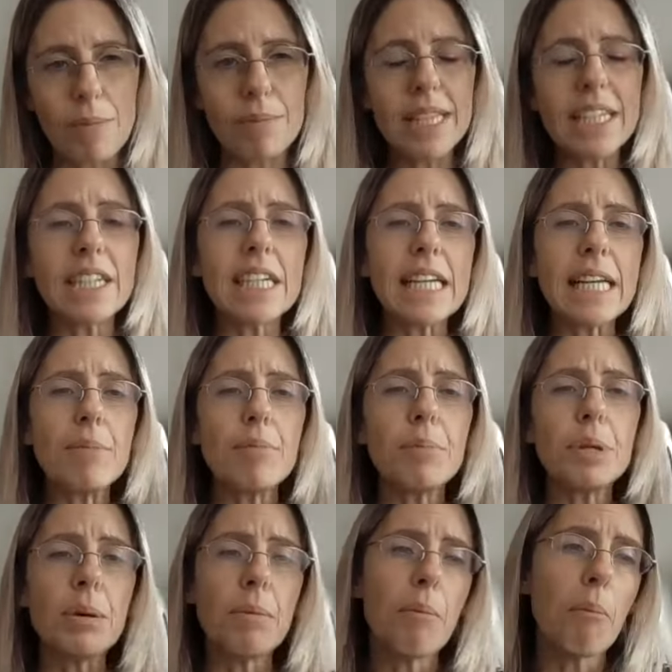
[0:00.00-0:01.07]
But there can
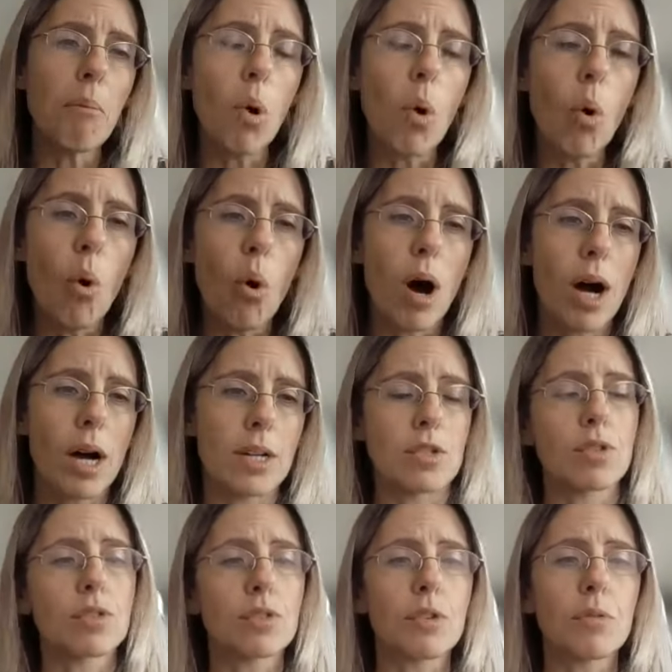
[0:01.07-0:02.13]
be more
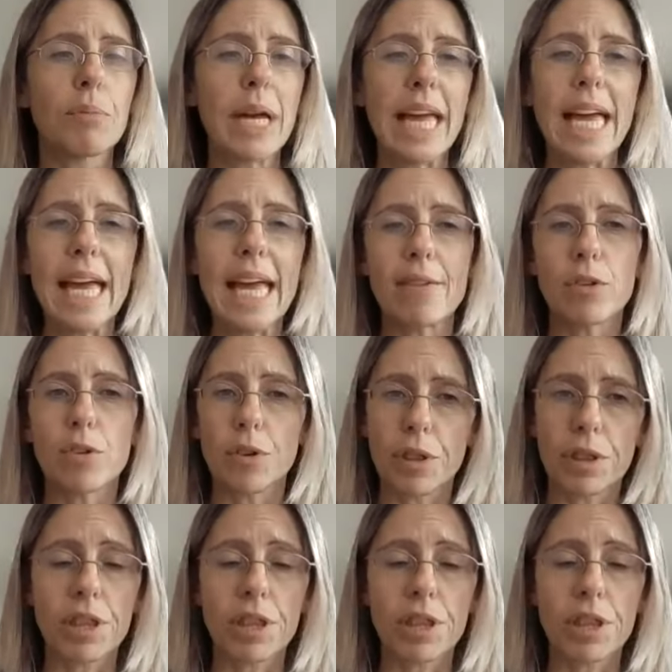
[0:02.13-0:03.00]
sort of behavior